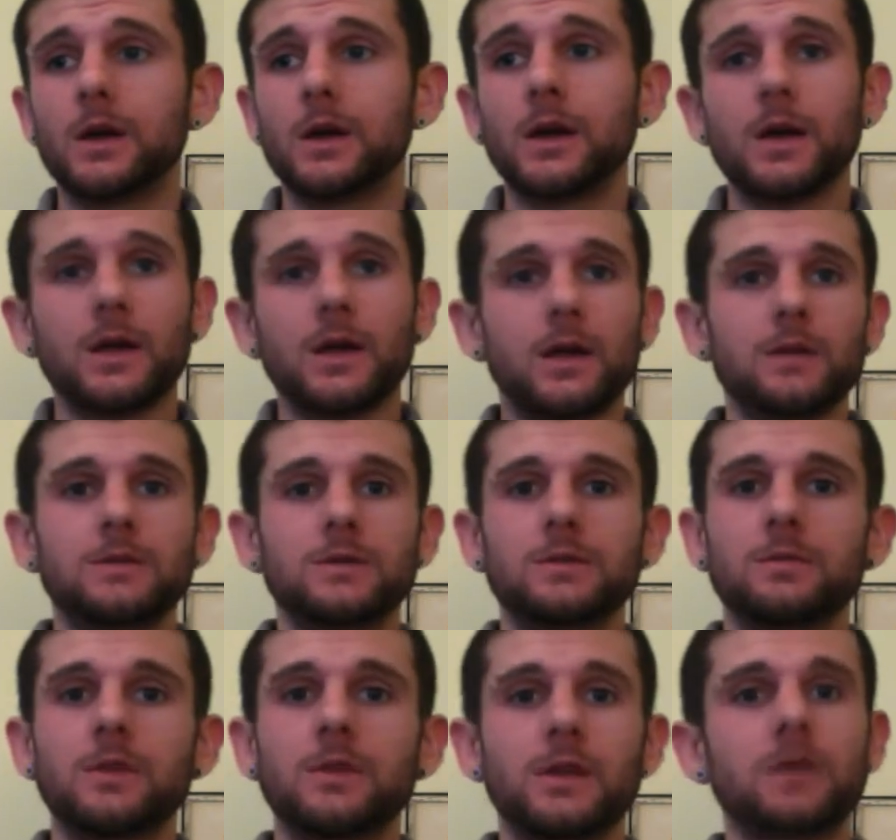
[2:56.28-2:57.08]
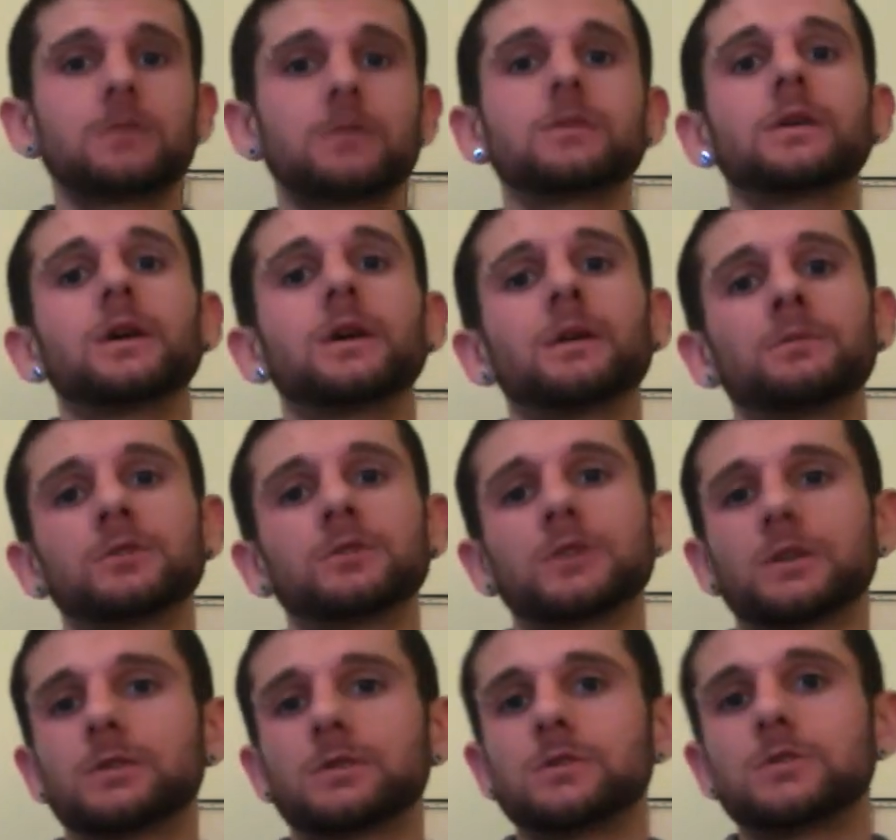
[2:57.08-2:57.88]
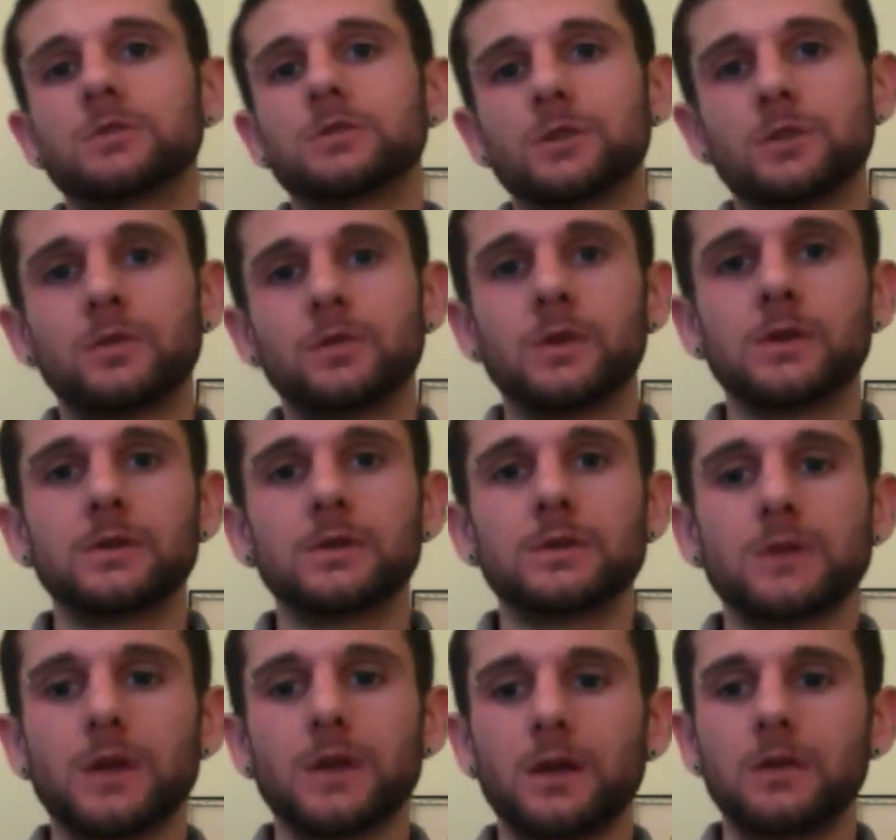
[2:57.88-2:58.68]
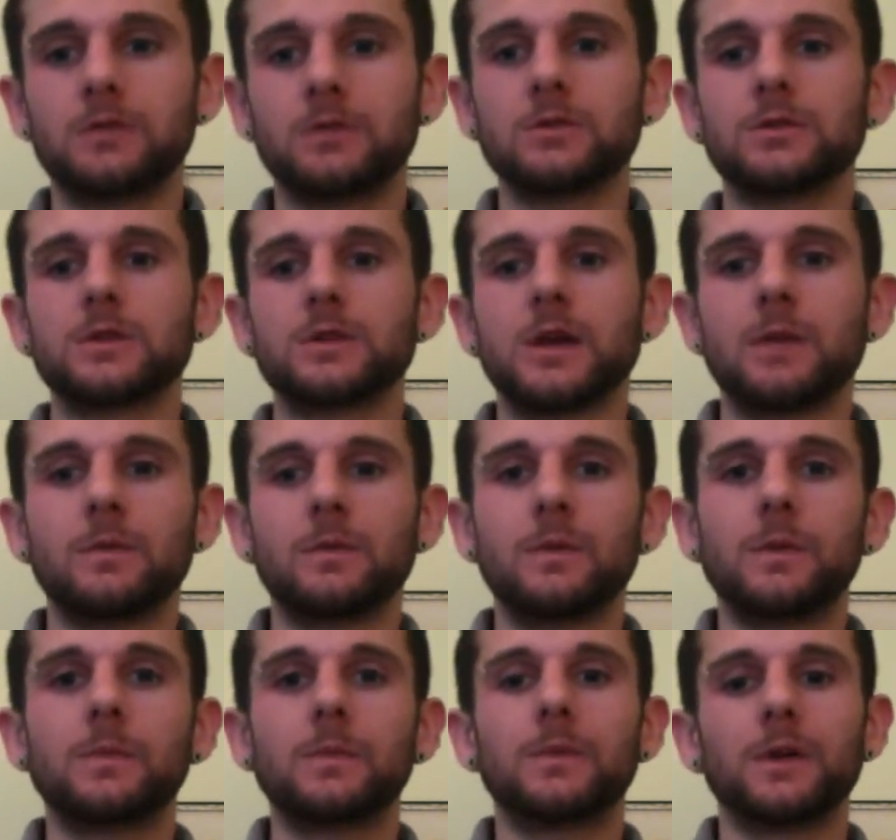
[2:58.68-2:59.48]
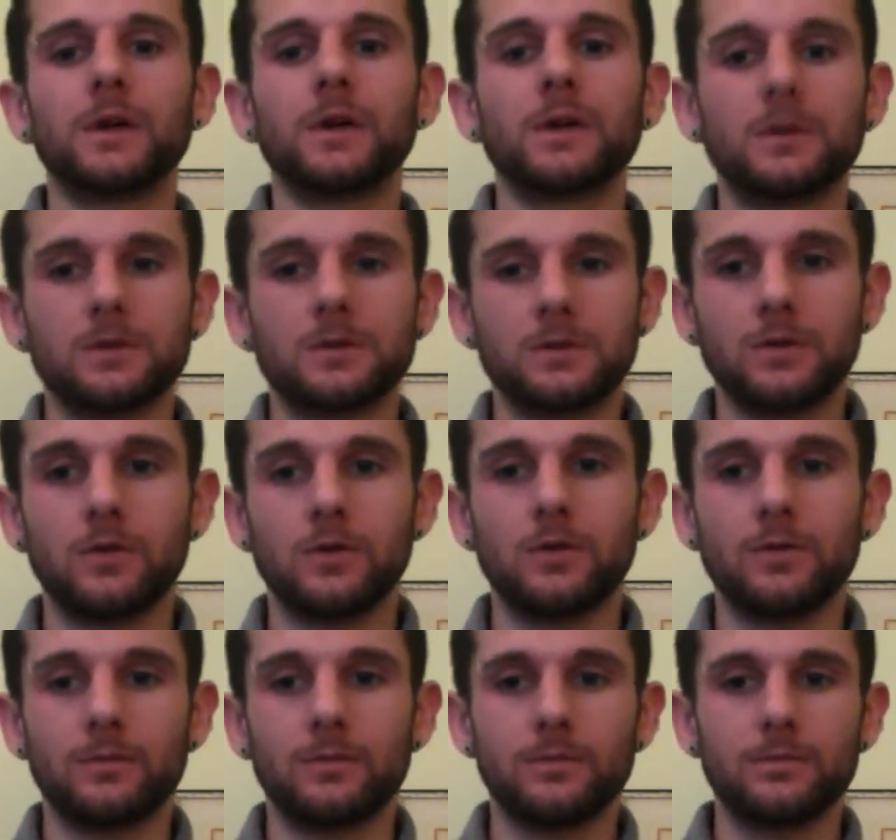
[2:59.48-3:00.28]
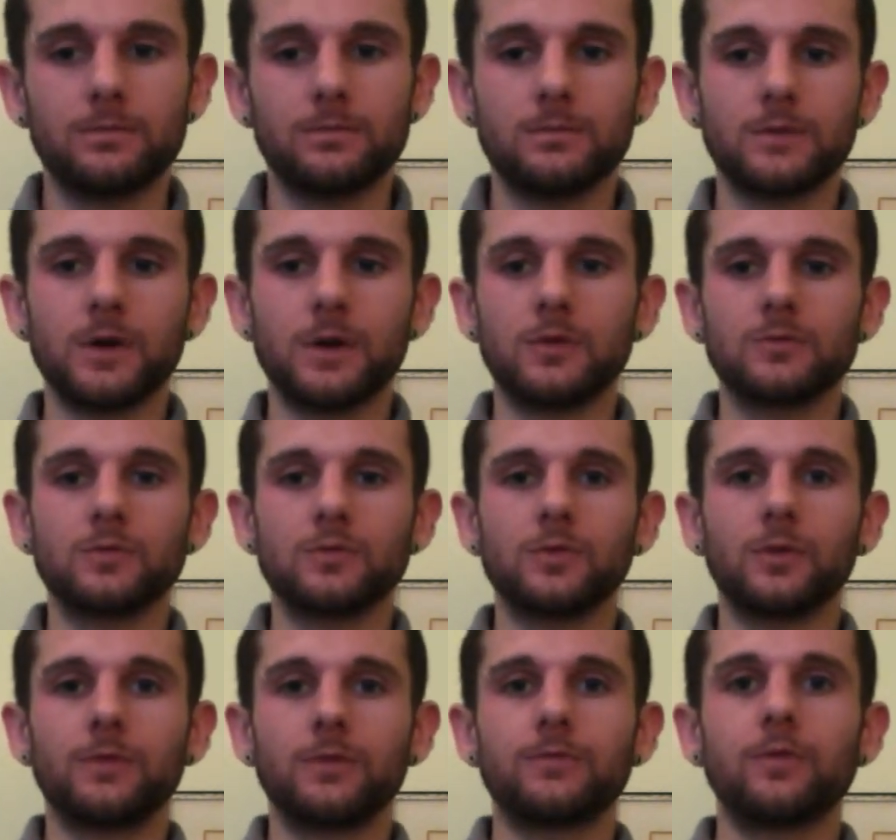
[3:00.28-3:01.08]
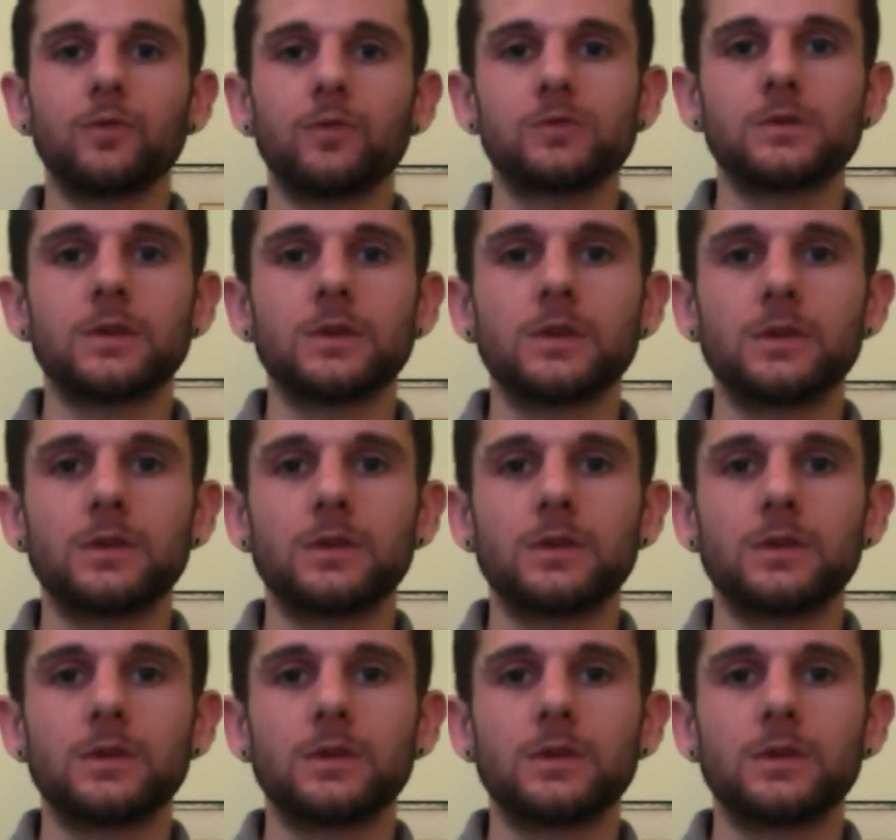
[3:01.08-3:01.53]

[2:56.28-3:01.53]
had some downtime, checked the showings, and it just happened to be playing. So I was really fortunate